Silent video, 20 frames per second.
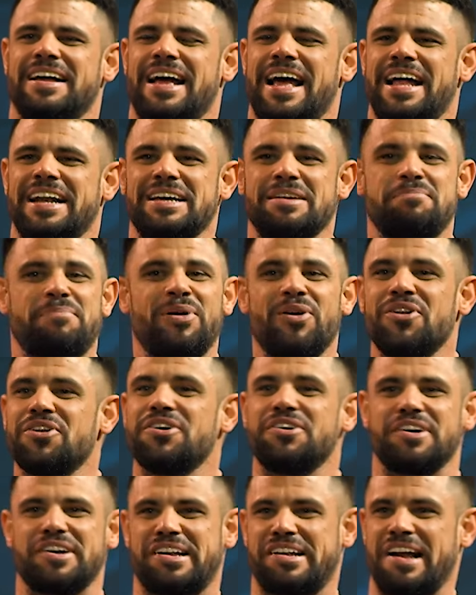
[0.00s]
And he pulled
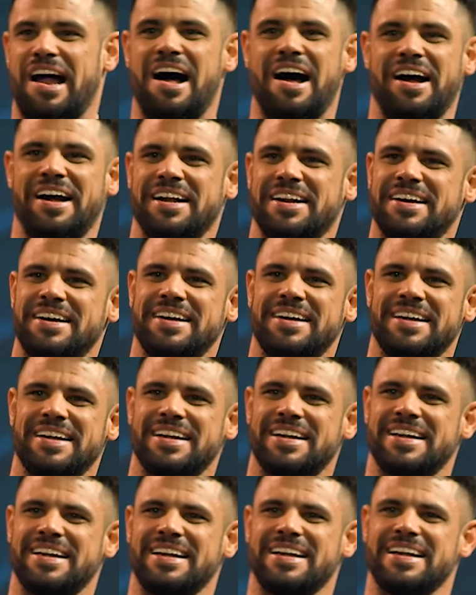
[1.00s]
her aside.
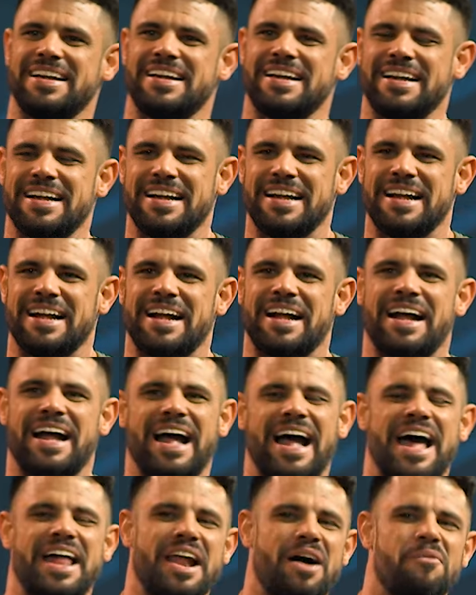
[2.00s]

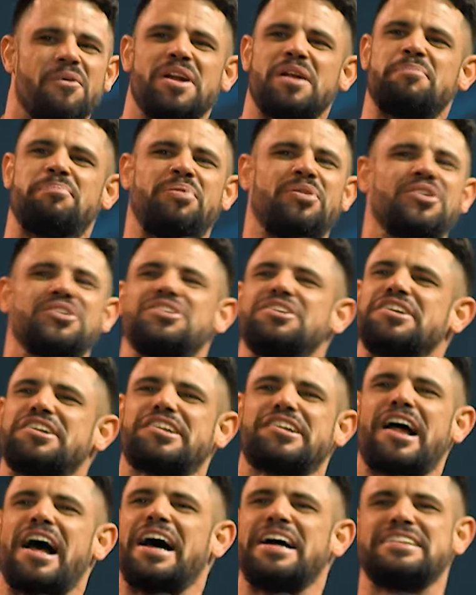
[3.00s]
And I want to pull you
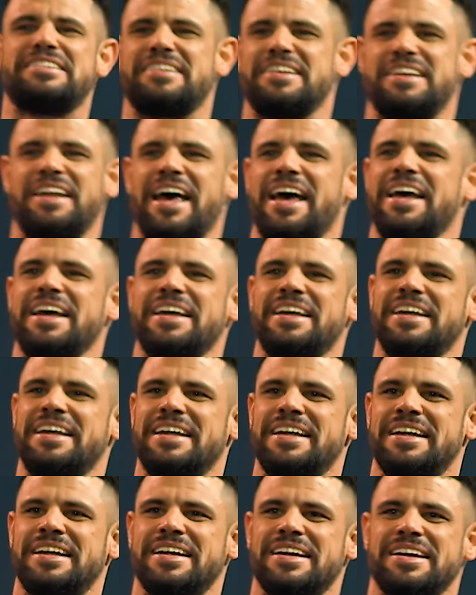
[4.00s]
aside today.
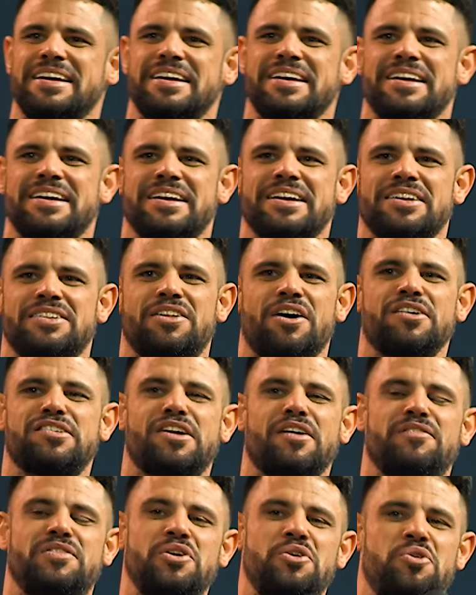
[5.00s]

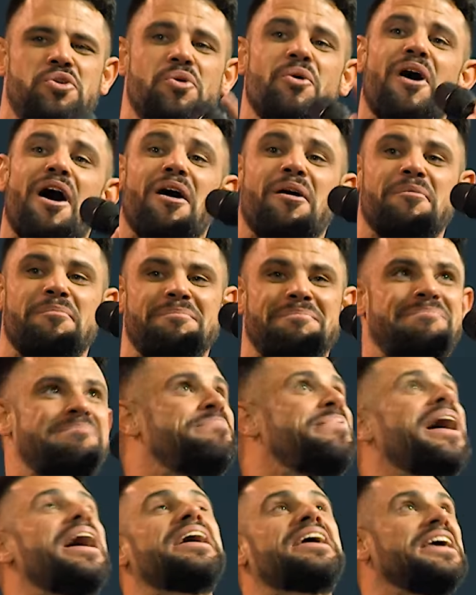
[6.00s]
Those of you who are
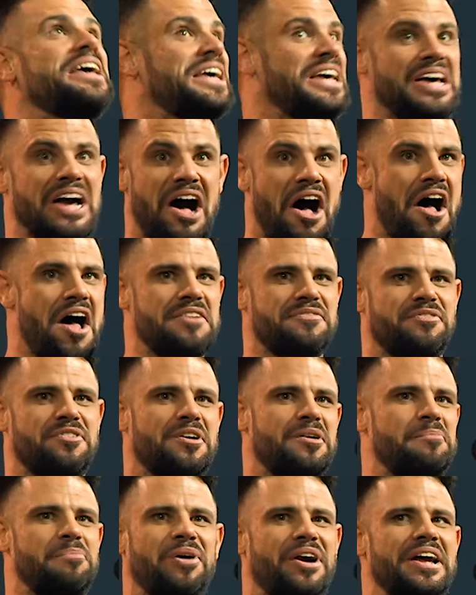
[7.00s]
begging God
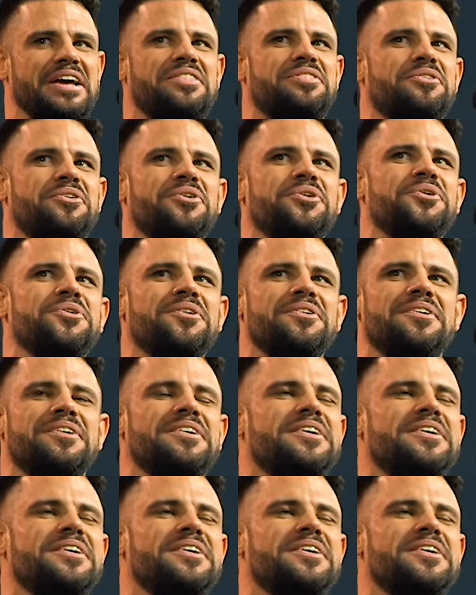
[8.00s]
for a breakthrough,